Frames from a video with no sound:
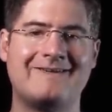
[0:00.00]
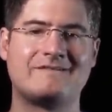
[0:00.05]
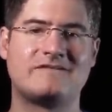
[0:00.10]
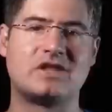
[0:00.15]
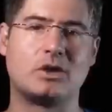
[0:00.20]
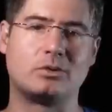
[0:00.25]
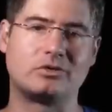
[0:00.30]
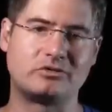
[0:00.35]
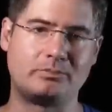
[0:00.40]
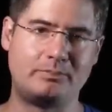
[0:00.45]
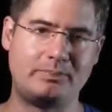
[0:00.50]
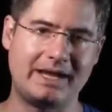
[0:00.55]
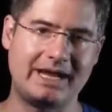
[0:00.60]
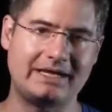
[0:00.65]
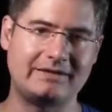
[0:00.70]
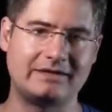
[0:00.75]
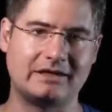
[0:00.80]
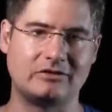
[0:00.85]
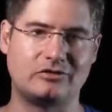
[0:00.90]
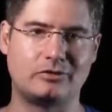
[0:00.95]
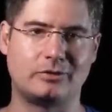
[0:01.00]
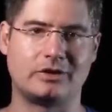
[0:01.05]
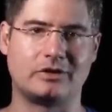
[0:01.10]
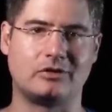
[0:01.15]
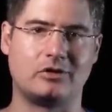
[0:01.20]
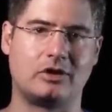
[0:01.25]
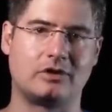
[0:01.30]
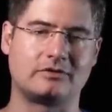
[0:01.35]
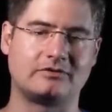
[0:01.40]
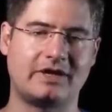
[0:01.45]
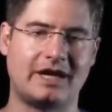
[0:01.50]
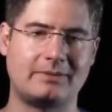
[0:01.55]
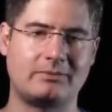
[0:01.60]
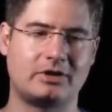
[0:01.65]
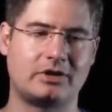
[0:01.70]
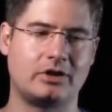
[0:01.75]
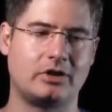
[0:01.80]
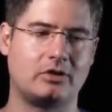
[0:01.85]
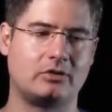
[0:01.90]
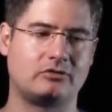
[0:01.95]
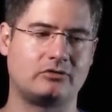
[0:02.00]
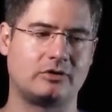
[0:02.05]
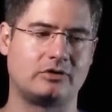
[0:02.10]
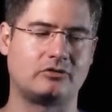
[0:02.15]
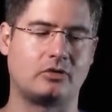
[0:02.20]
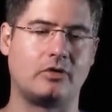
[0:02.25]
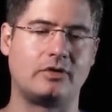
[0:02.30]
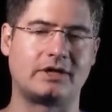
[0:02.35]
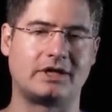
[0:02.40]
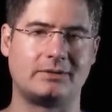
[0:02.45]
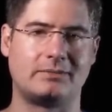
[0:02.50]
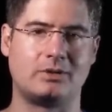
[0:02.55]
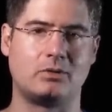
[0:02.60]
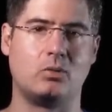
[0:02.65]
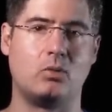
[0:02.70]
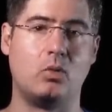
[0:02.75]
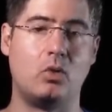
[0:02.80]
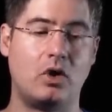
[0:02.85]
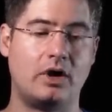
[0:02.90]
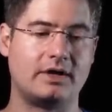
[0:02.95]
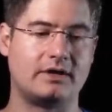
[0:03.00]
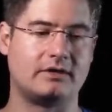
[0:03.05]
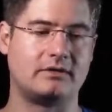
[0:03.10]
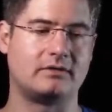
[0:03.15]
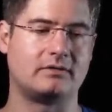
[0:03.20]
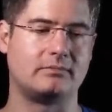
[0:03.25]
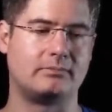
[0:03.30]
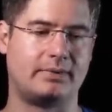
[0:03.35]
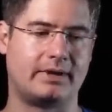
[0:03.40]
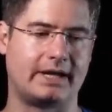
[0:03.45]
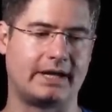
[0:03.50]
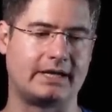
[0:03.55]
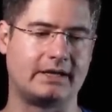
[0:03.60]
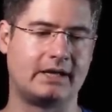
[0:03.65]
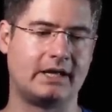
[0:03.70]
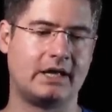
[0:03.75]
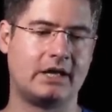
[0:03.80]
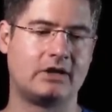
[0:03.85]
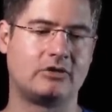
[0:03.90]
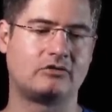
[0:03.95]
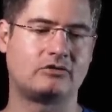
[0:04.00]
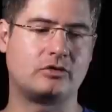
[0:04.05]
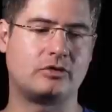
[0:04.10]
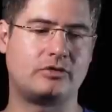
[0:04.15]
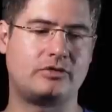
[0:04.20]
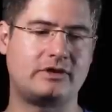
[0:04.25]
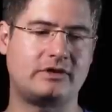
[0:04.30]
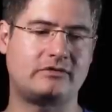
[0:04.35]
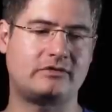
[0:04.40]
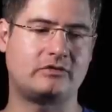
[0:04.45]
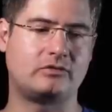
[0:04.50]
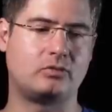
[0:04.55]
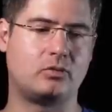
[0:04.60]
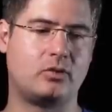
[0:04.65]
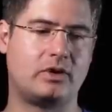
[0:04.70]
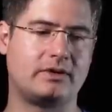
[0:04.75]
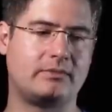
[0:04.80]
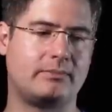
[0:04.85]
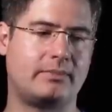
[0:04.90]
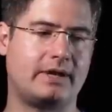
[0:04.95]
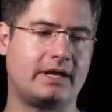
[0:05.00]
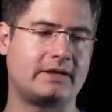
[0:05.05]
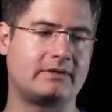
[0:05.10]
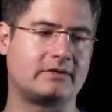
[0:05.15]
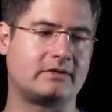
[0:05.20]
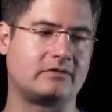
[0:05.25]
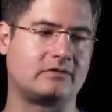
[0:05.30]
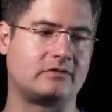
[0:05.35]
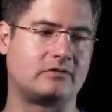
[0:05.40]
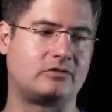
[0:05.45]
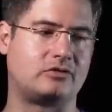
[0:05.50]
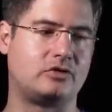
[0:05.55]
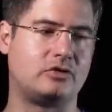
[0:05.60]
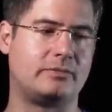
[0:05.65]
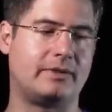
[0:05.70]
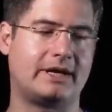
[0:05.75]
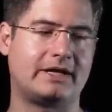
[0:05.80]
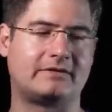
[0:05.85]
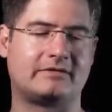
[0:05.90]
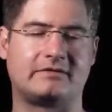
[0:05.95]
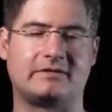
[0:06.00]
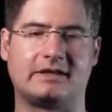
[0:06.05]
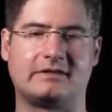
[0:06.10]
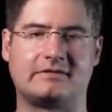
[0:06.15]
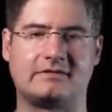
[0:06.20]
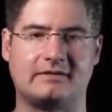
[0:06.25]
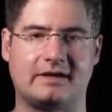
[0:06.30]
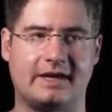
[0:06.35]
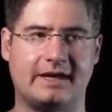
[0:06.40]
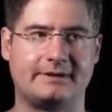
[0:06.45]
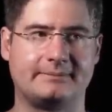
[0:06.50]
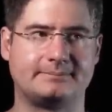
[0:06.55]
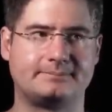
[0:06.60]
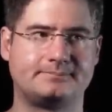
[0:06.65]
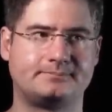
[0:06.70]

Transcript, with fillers: that was baked into it a long time ago. So it's only going to be one byte. So this is one byte. This is two bytes, let's say.